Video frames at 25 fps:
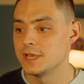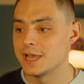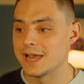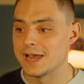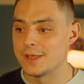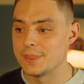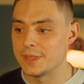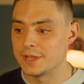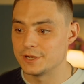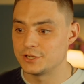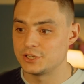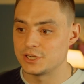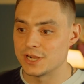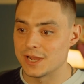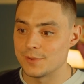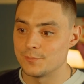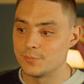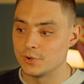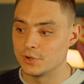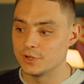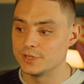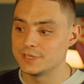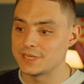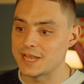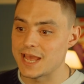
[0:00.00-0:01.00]
and that
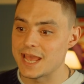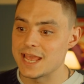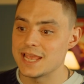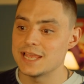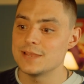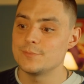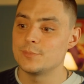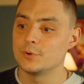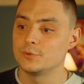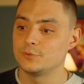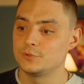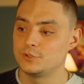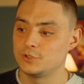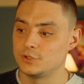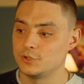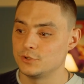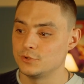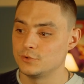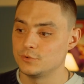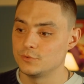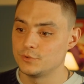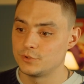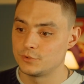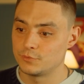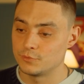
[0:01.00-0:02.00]
chatbot is able
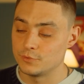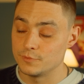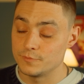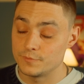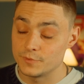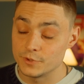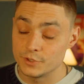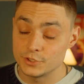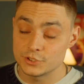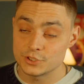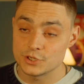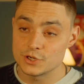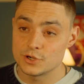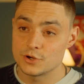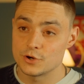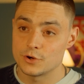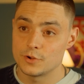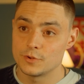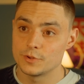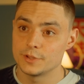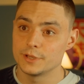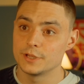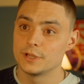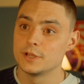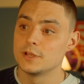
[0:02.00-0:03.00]
to, through function
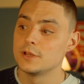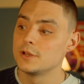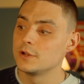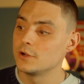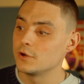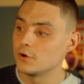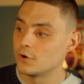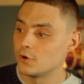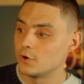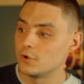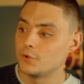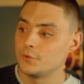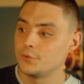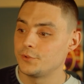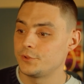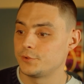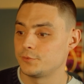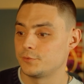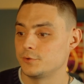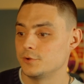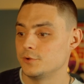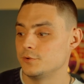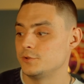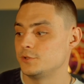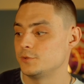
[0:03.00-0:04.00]
calling, call
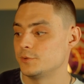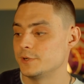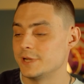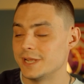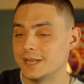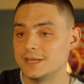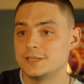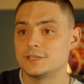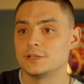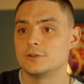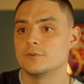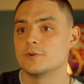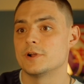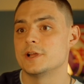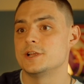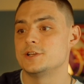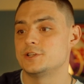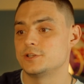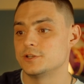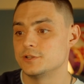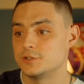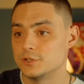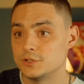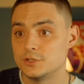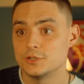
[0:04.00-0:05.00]
through to an
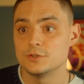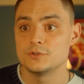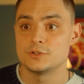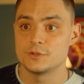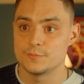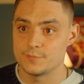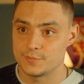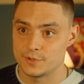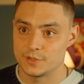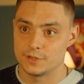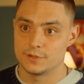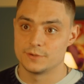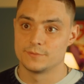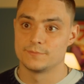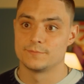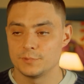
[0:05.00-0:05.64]
integration to do something.